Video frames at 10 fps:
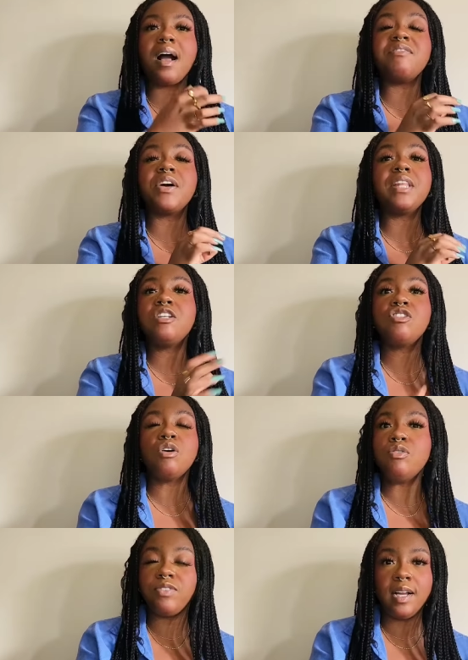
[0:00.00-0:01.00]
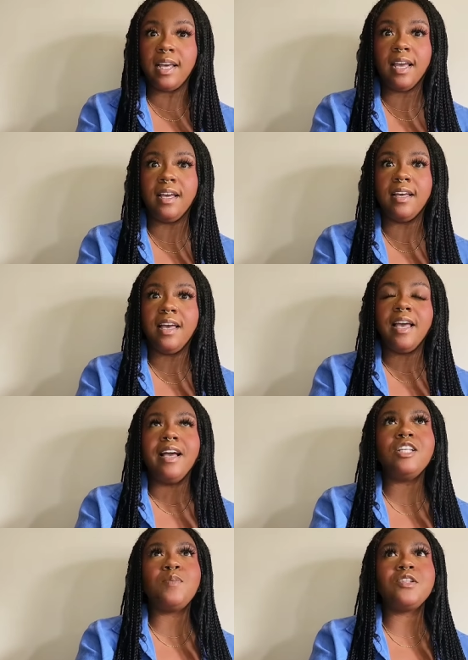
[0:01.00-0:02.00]
I found that so funny.
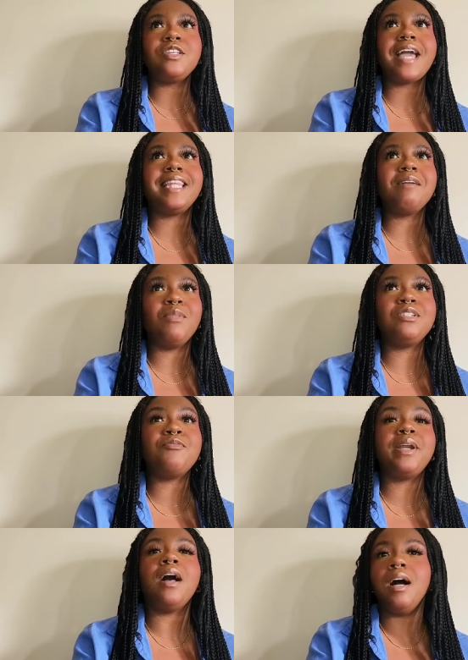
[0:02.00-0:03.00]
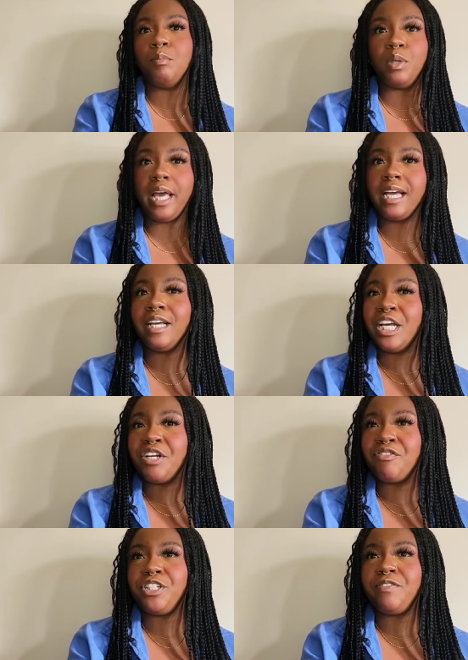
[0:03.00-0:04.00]
Especially, I think it must have been humbling
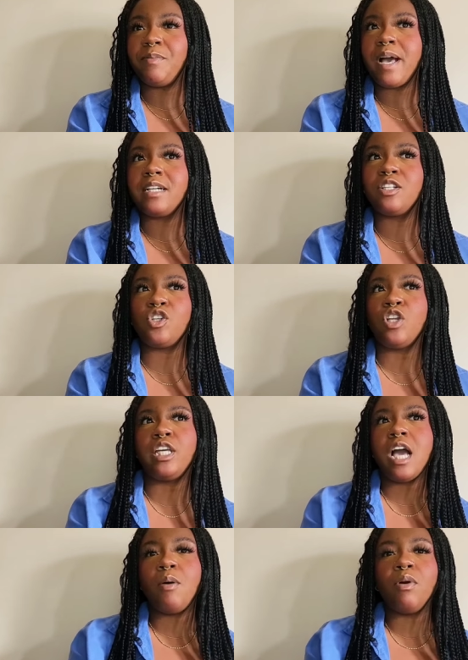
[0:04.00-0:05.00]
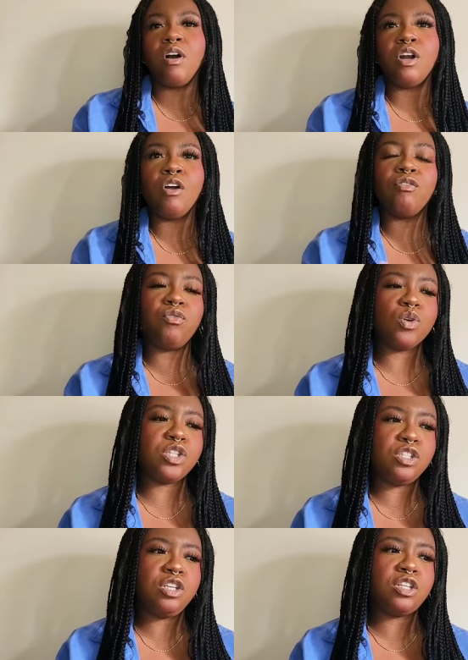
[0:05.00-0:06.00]
and even Max, who's like, yeah, we're on our fourth
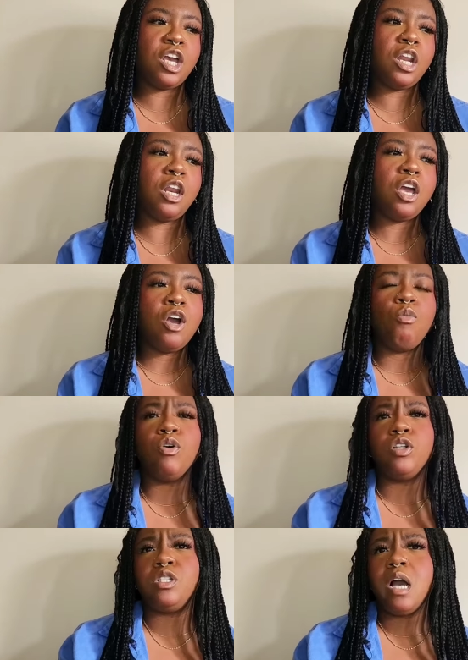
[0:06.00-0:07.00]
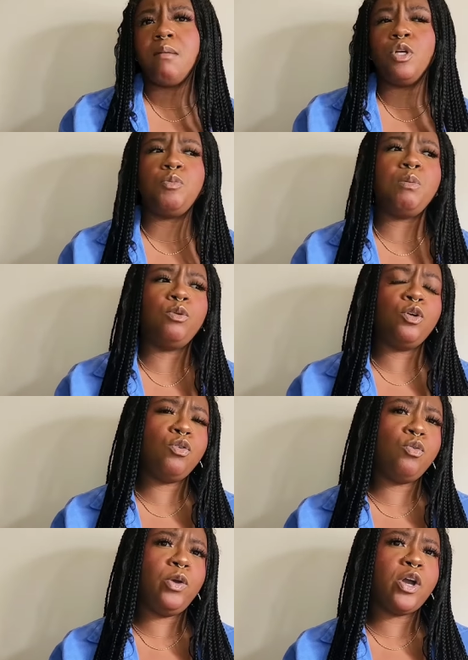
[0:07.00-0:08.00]
season, we're established, people know
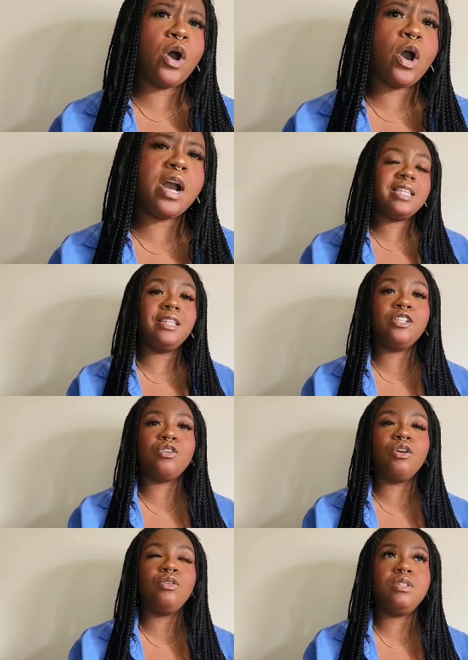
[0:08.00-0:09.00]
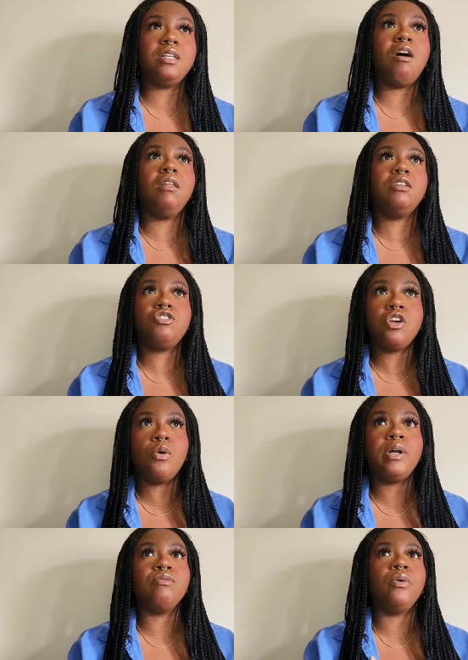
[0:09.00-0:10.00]
who we are, and then this girl who's on the show
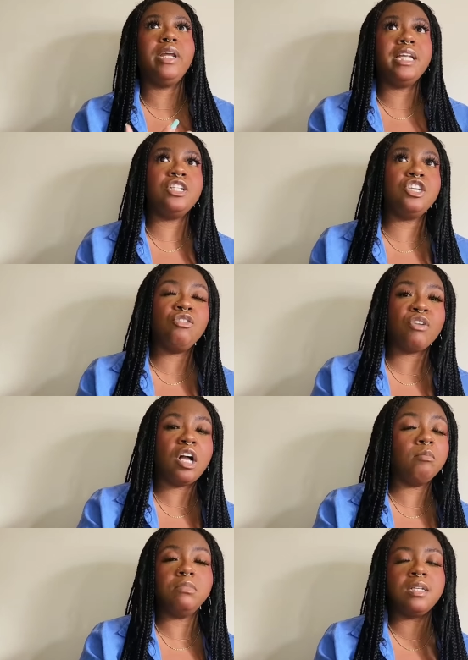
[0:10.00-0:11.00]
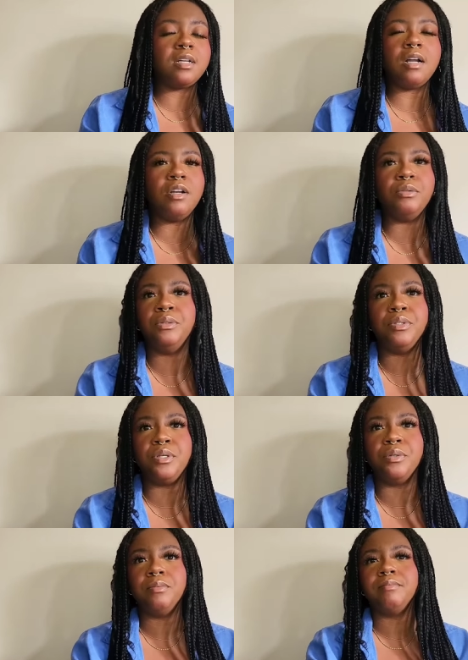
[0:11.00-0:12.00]
and wrote into you for help does not know who is who.